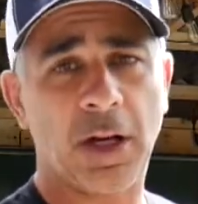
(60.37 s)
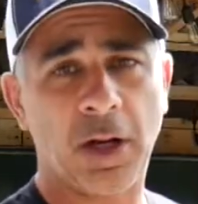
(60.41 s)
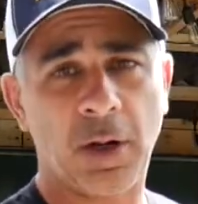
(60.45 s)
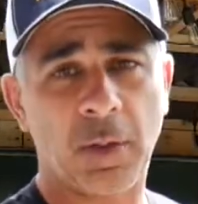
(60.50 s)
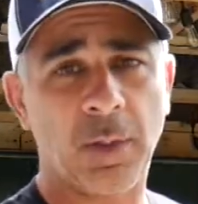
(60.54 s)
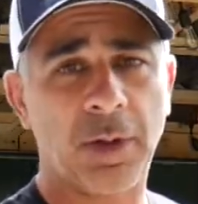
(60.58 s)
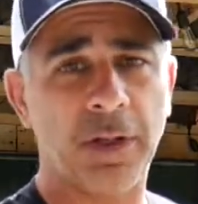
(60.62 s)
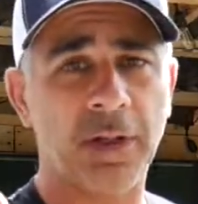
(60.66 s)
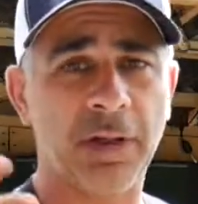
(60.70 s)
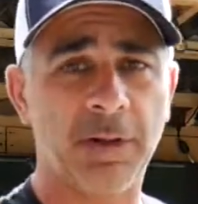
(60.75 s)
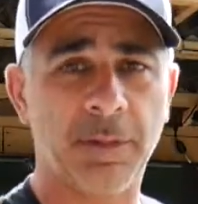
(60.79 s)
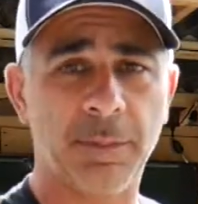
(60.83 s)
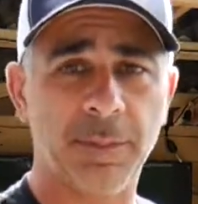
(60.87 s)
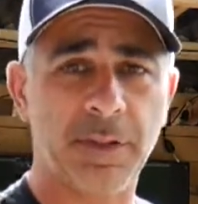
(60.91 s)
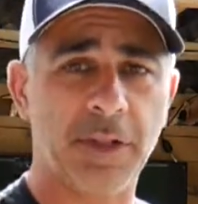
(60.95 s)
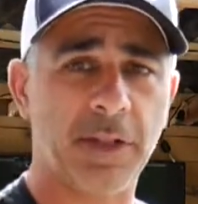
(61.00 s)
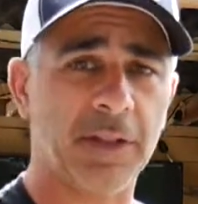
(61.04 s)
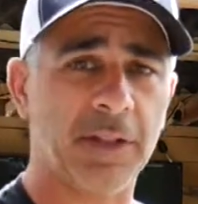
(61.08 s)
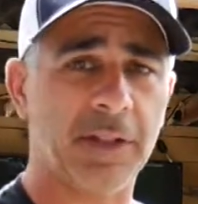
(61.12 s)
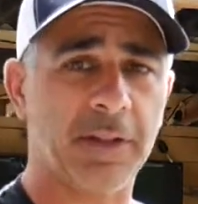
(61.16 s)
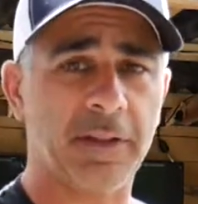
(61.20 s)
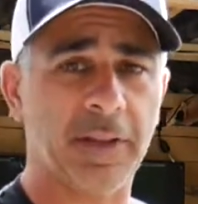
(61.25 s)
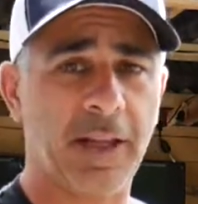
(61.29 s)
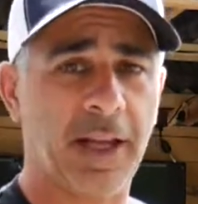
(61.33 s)
oh, well, you're
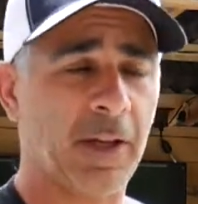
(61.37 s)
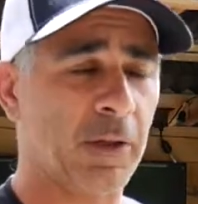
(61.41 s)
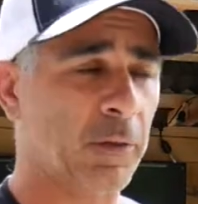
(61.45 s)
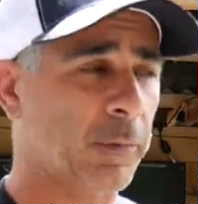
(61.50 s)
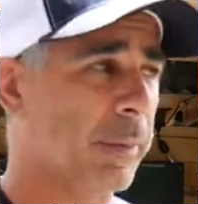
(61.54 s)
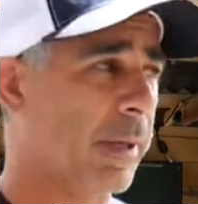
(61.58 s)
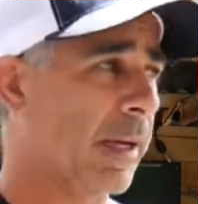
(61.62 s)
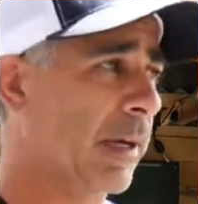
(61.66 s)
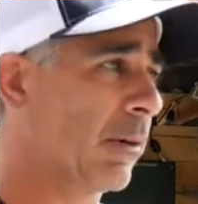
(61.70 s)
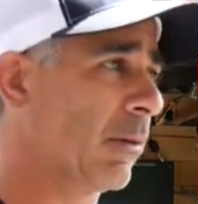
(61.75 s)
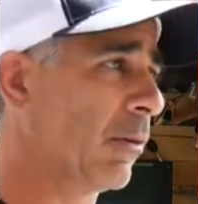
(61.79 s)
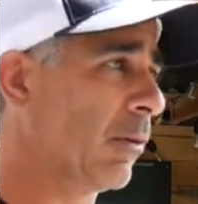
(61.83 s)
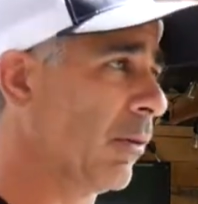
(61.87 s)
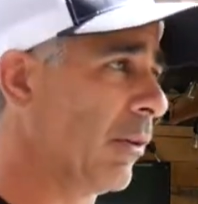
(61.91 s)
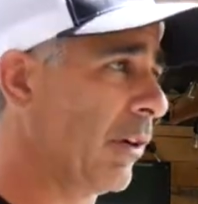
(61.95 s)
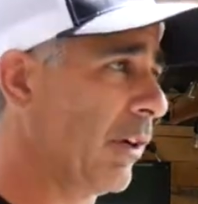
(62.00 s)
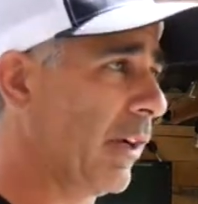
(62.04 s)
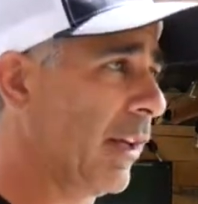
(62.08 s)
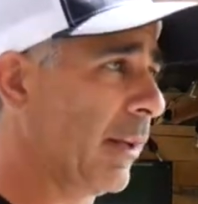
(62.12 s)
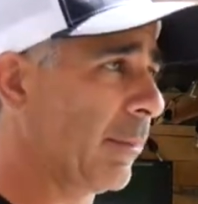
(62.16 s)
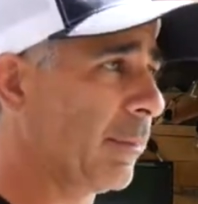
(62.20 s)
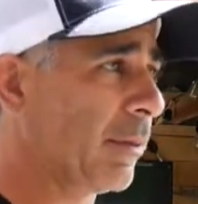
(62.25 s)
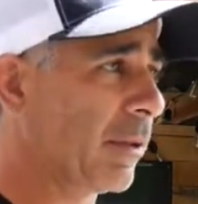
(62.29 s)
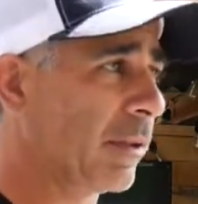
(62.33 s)
plugged into house power or
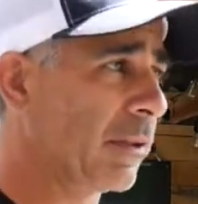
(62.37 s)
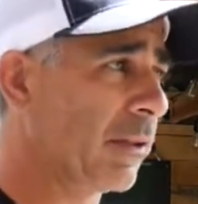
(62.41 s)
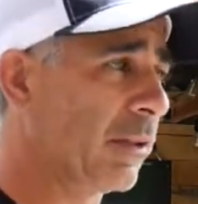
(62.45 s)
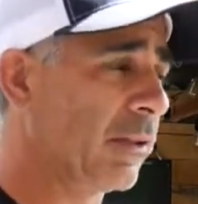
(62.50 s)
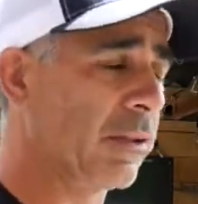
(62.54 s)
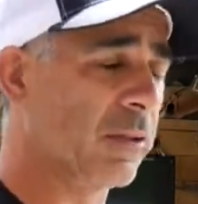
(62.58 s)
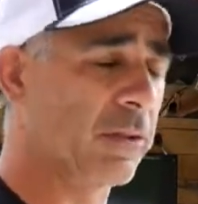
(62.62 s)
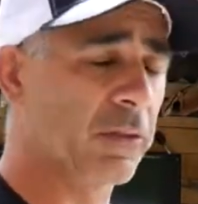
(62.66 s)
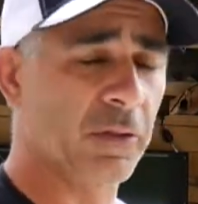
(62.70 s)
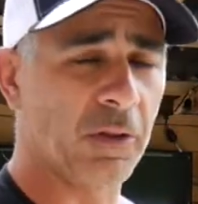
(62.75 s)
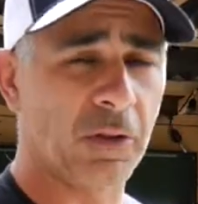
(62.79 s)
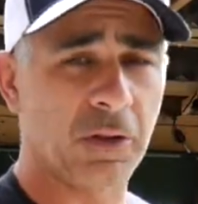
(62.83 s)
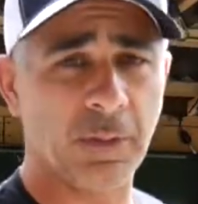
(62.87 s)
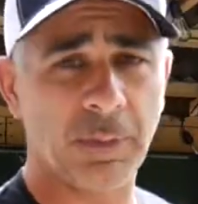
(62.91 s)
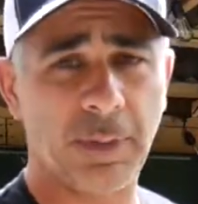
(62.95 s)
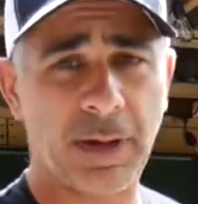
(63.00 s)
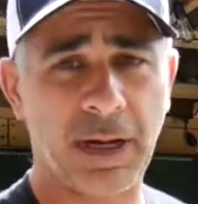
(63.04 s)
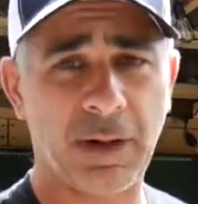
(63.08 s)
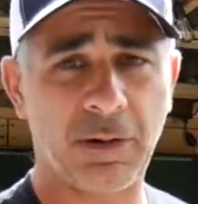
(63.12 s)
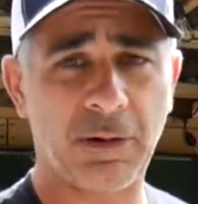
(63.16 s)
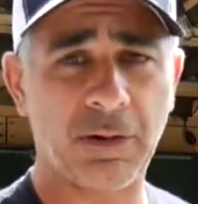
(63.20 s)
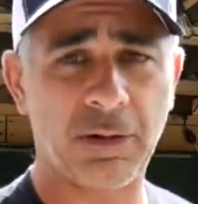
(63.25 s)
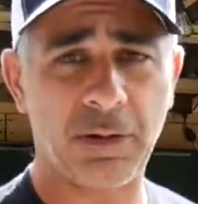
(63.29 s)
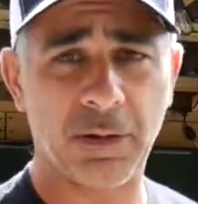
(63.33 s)
you're not plugged into solar
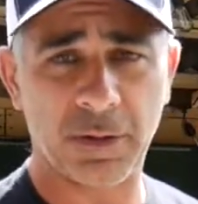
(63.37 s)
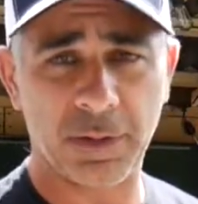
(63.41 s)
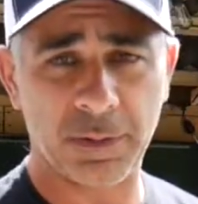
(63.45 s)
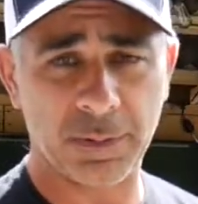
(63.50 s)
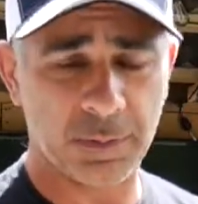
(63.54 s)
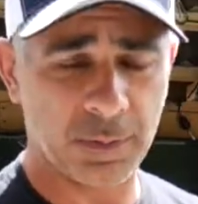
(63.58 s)
power or